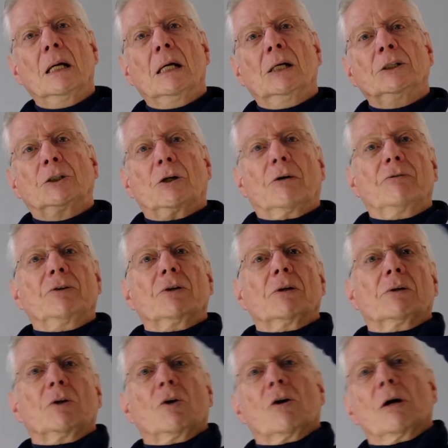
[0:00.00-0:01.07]
So if your
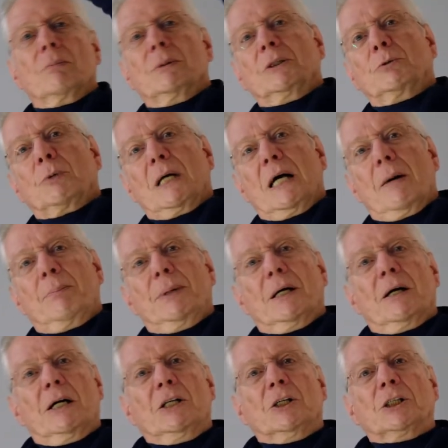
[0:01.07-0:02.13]
norm is way up
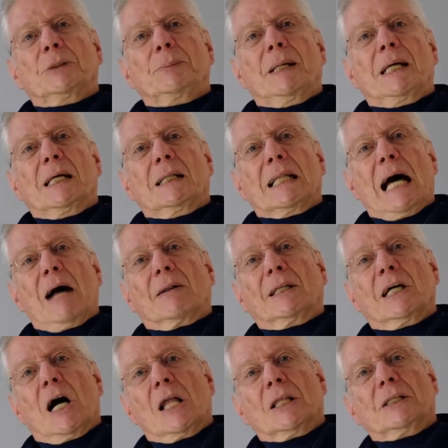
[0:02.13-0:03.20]
here and you're speaking loudly
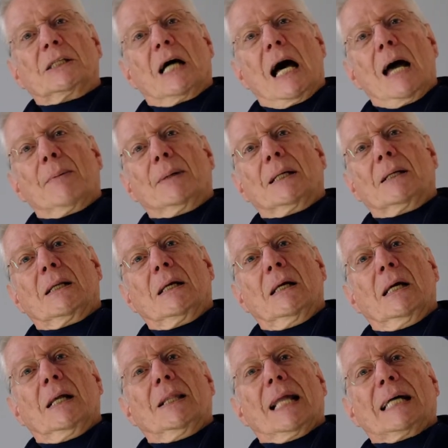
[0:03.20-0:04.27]
all the time and
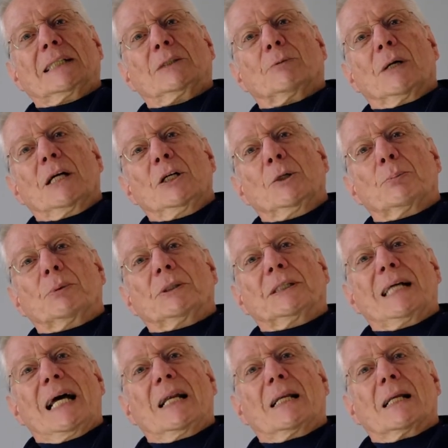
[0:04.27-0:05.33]
that's the way you
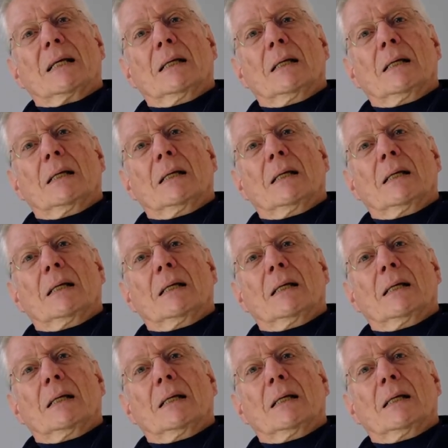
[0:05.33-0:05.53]
present,